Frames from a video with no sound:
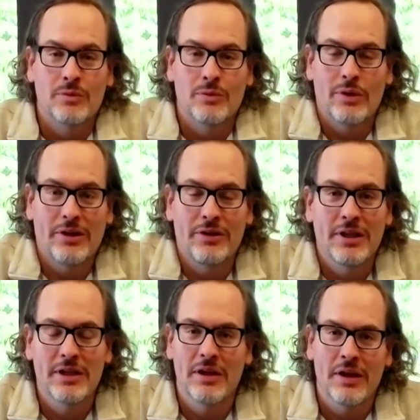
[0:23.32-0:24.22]

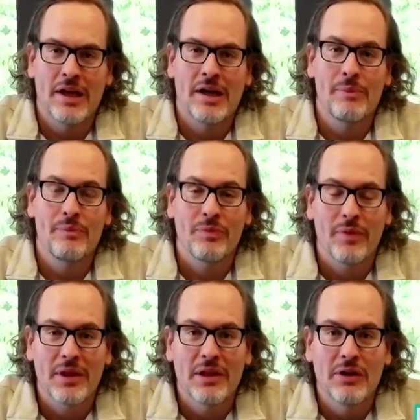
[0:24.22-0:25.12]
Well,
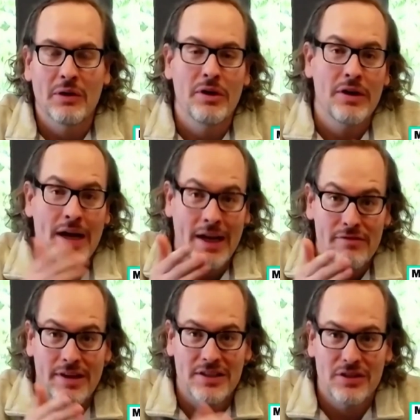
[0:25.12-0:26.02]
look, we are not
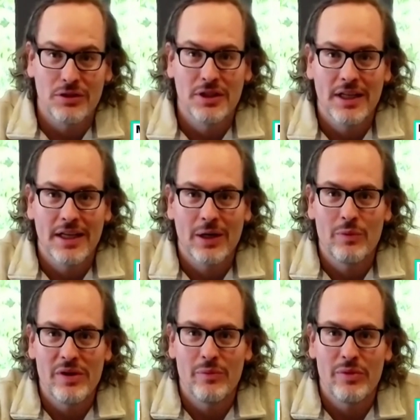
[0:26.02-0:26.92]
investors in
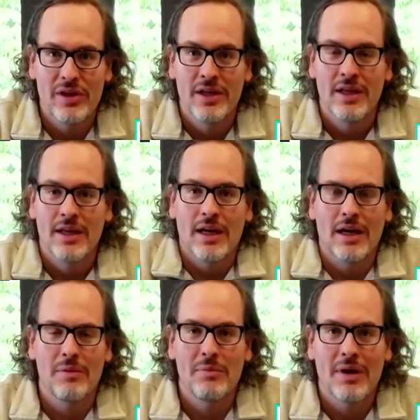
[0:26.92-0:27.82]
Airbnb.
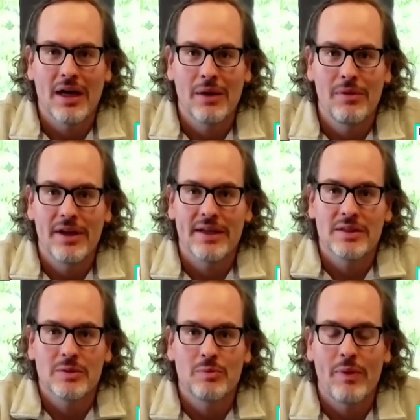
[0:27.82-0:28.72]
I would
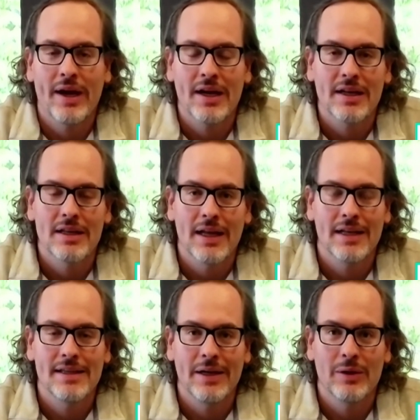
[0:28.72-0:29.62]
expect
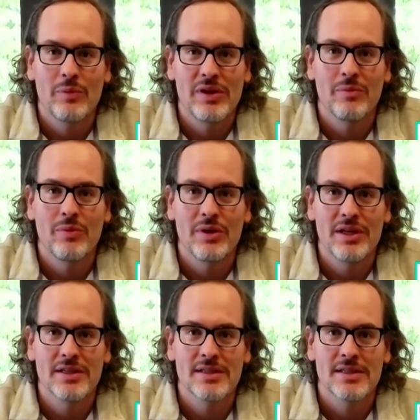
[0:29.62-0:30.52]
that
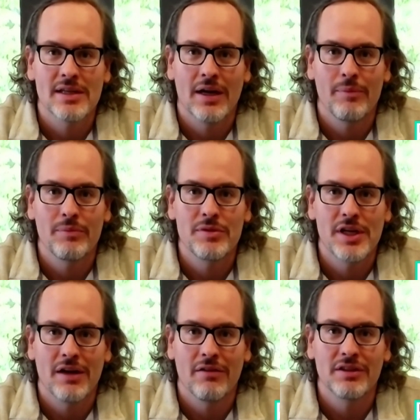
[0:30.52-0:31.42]
Airbnb's
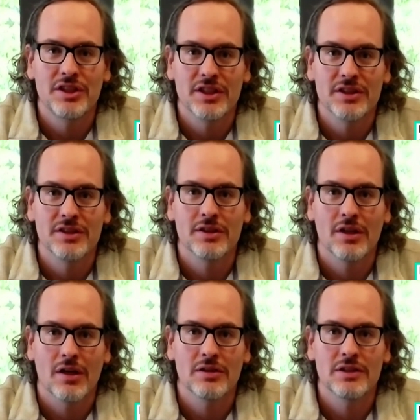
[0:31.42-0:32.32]
challenges
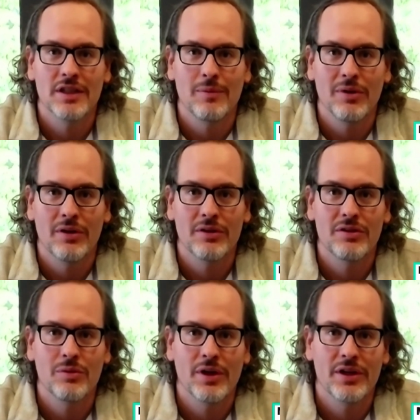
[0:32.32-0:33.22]
are similar
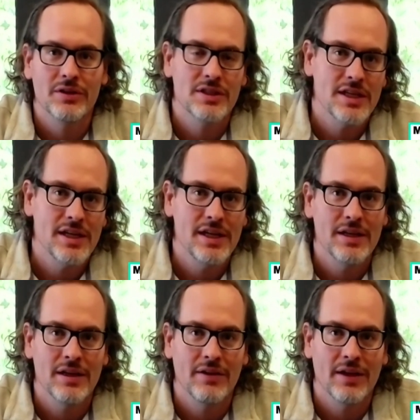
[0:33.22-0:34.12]
to what you're
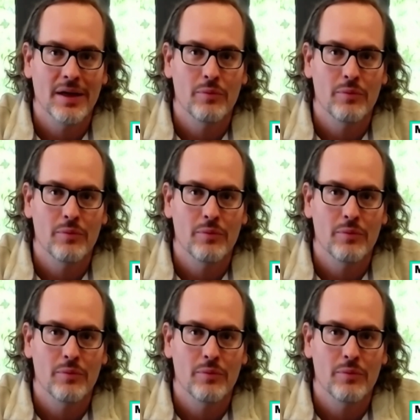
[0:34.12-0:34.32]
seeing at like